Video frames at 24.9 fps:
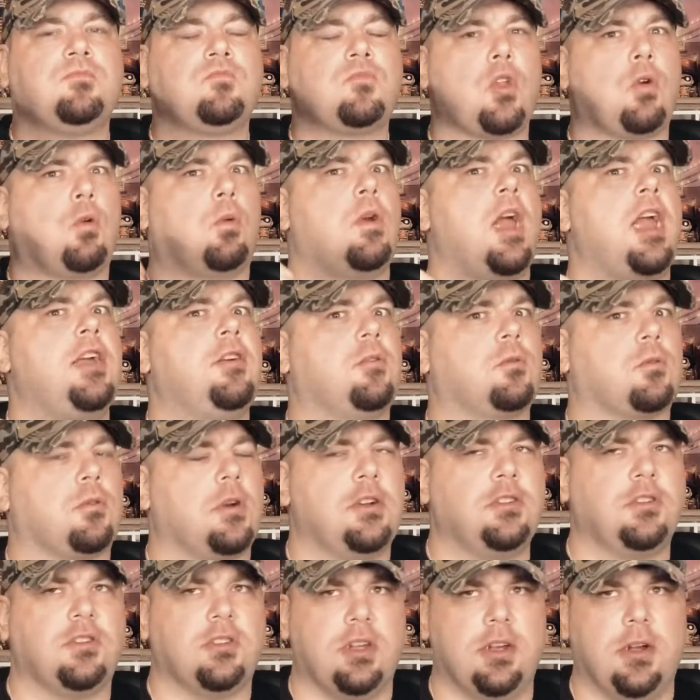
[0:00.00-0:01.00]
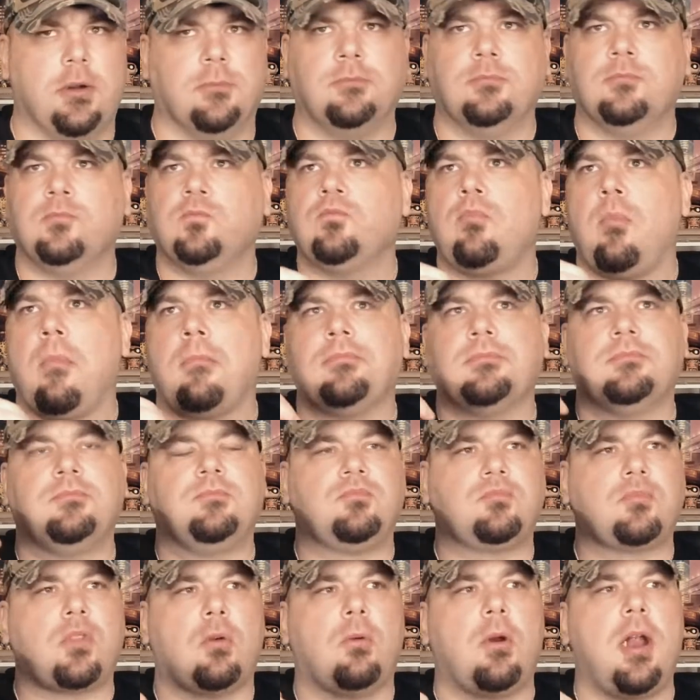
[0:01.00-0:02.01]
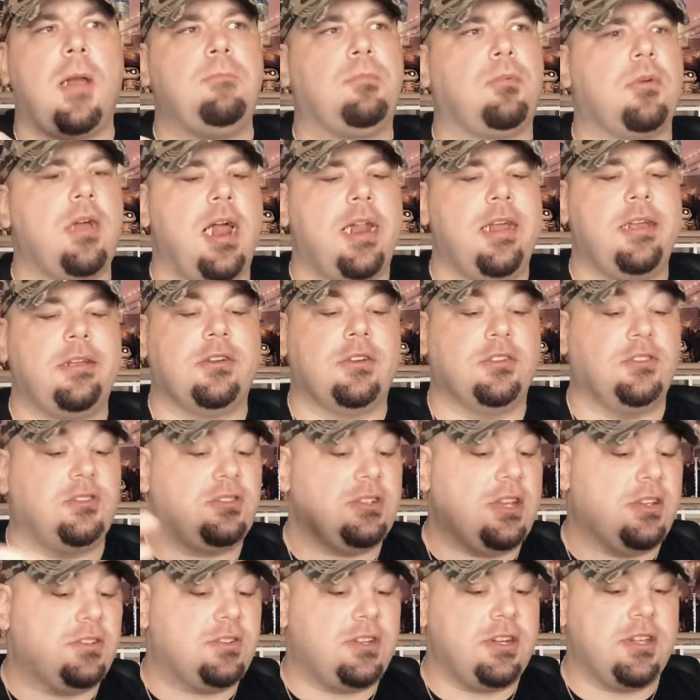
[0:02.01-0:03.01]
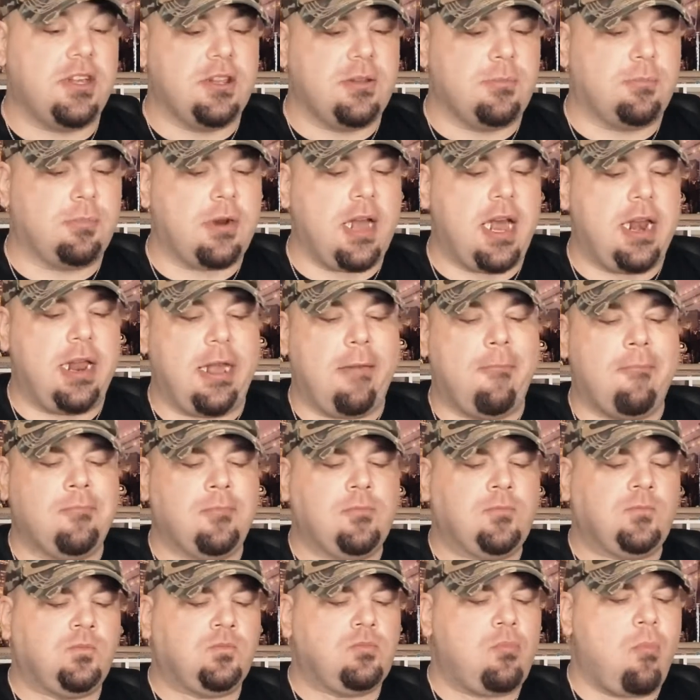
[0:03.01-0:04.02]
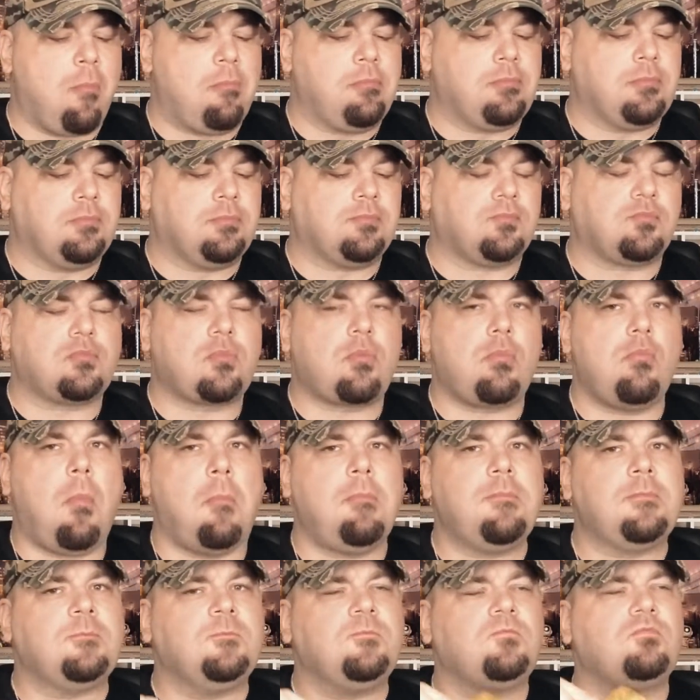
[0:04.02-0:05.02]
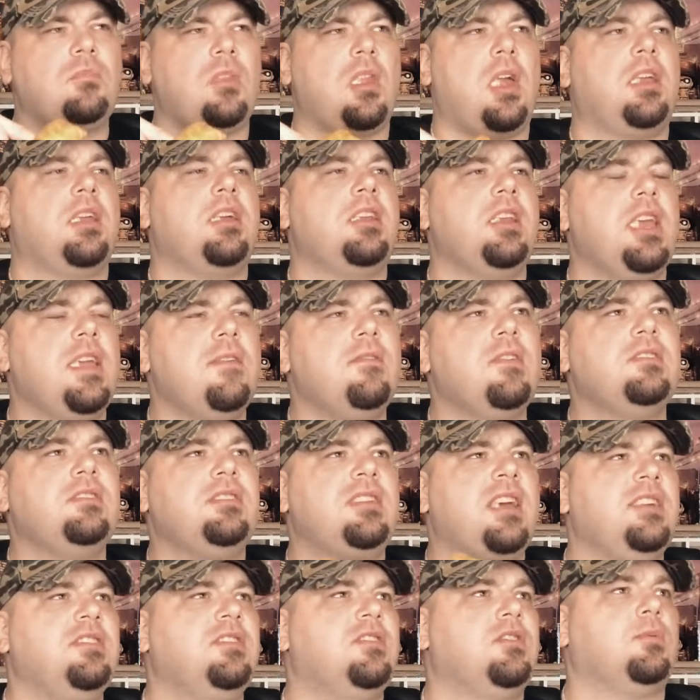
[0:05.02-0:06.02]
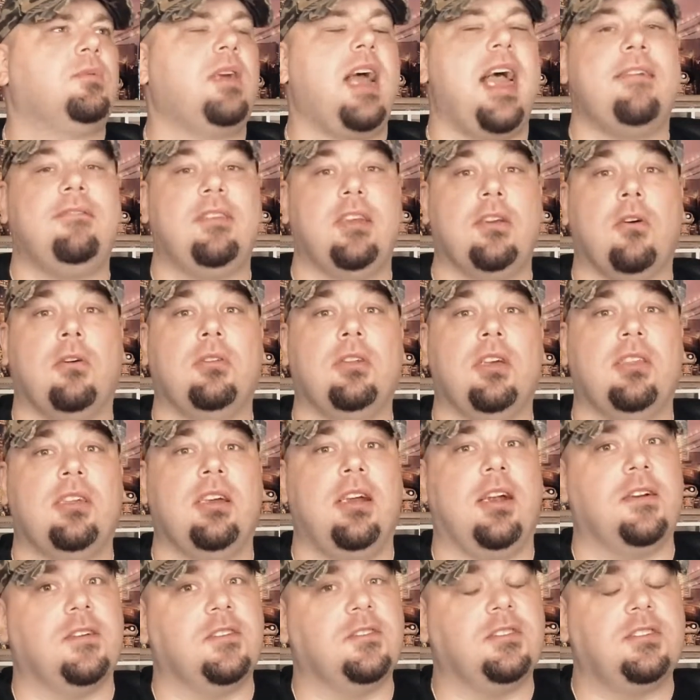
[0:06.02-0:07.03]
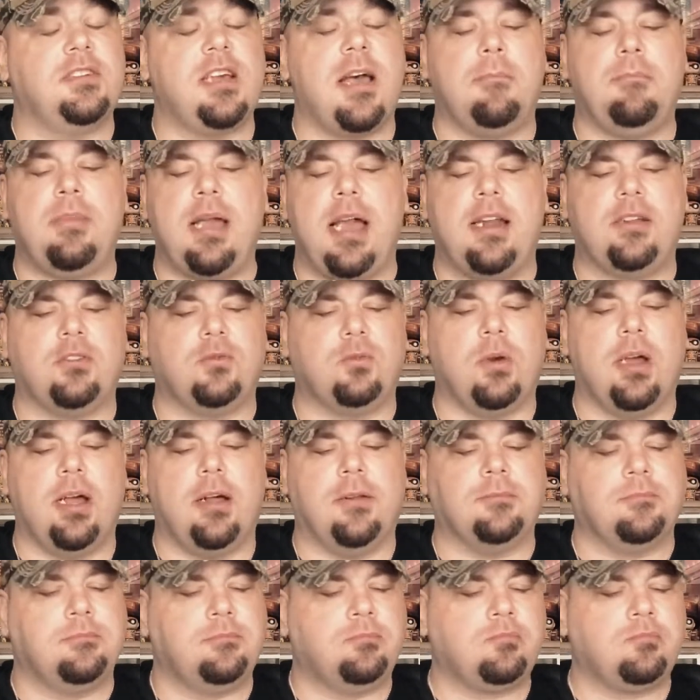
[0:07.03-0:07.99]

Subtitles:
Great crunch though. Great breading, good seasoning in the breading. And I can even taste the ravioli there, and it's not bad as well.